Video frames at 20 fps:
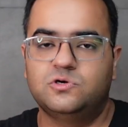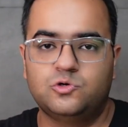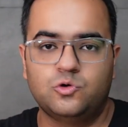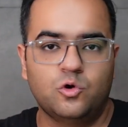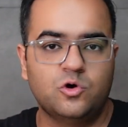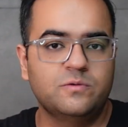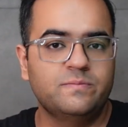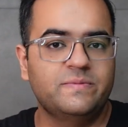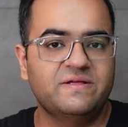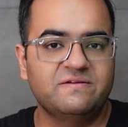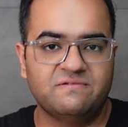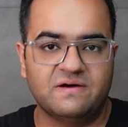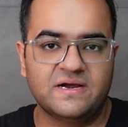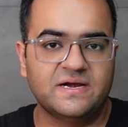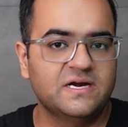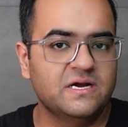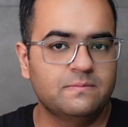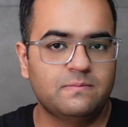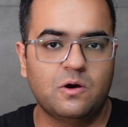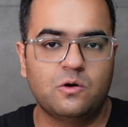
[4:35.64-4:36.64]
don't be
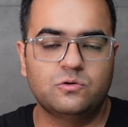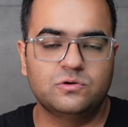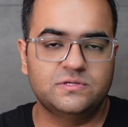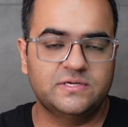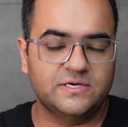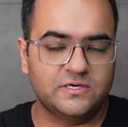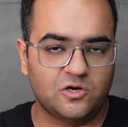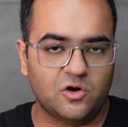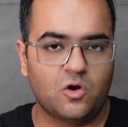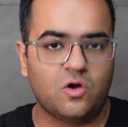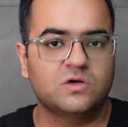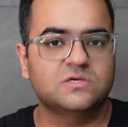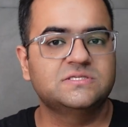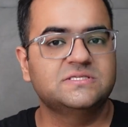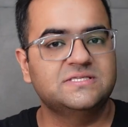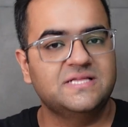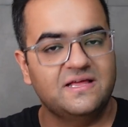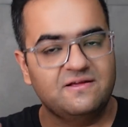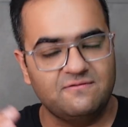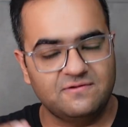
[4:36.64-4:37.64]
worried about the
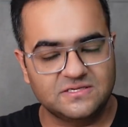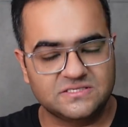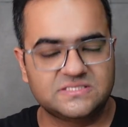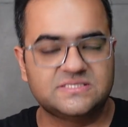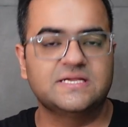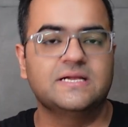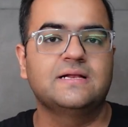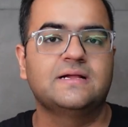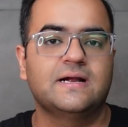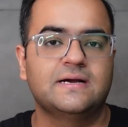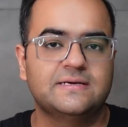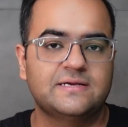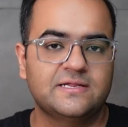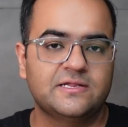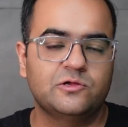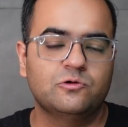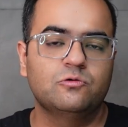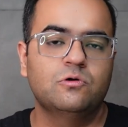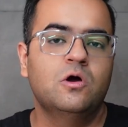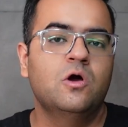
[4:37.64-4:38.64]
draws. They will still
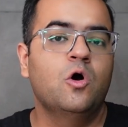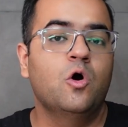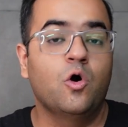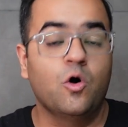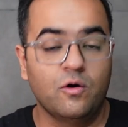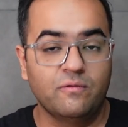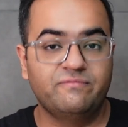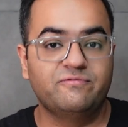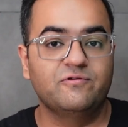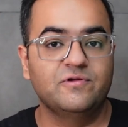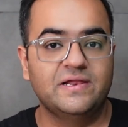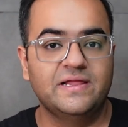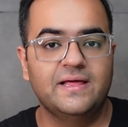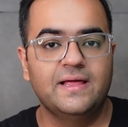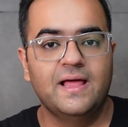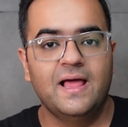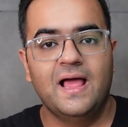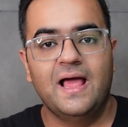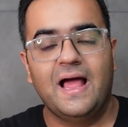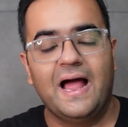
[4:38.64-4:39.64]
continue, hopefully,
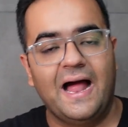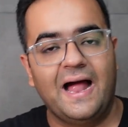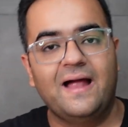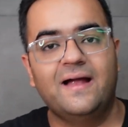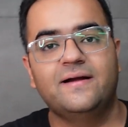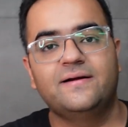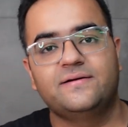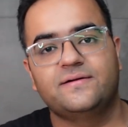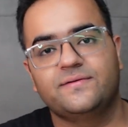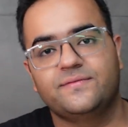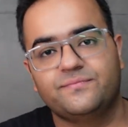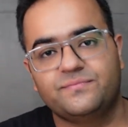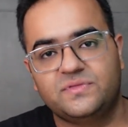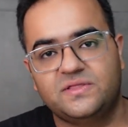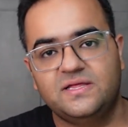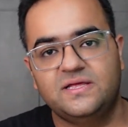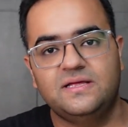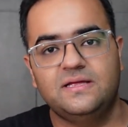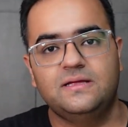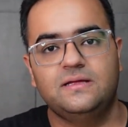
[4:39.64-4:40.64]
and
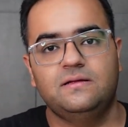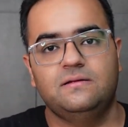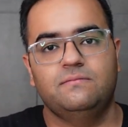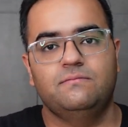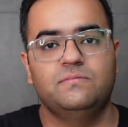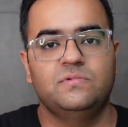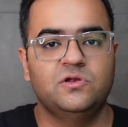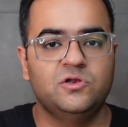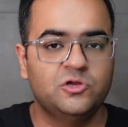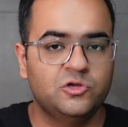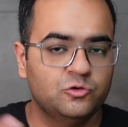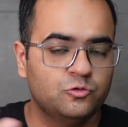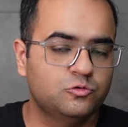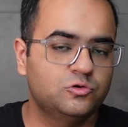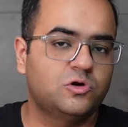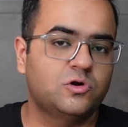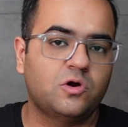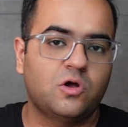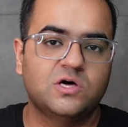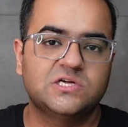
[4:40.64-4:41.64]
the new
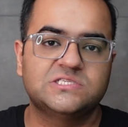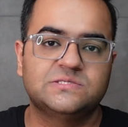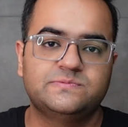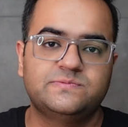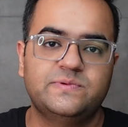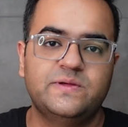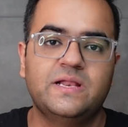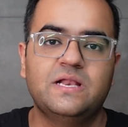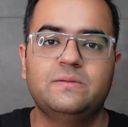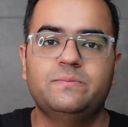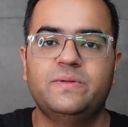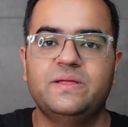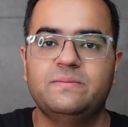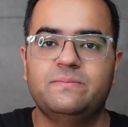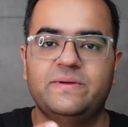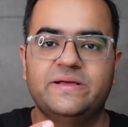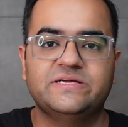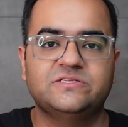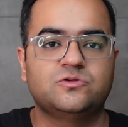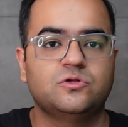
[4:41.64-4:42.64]
draws will be
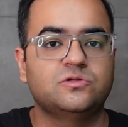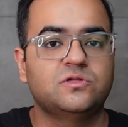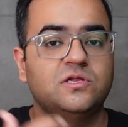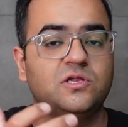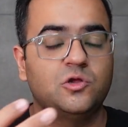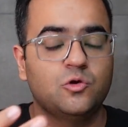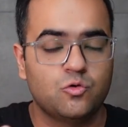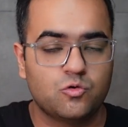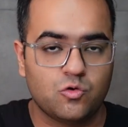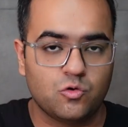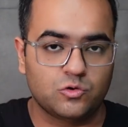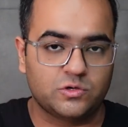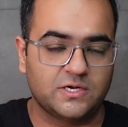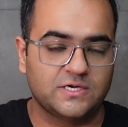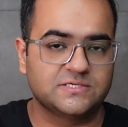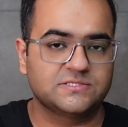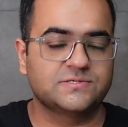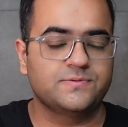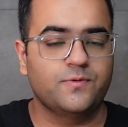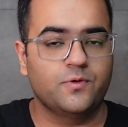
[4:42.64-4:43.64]
based on the new
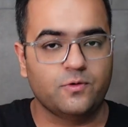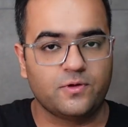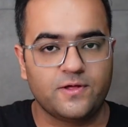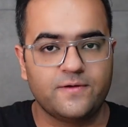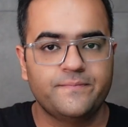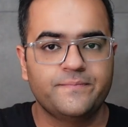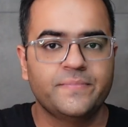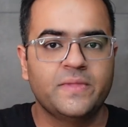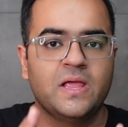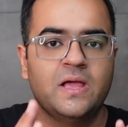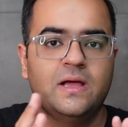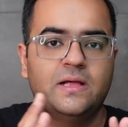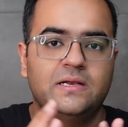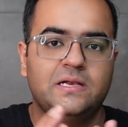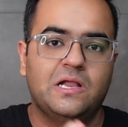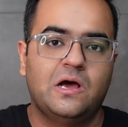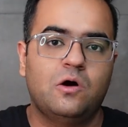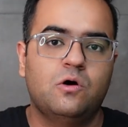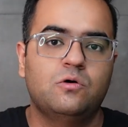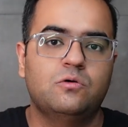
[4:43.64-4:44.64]
quotas. Okay,
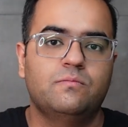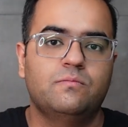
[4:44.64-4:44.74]
now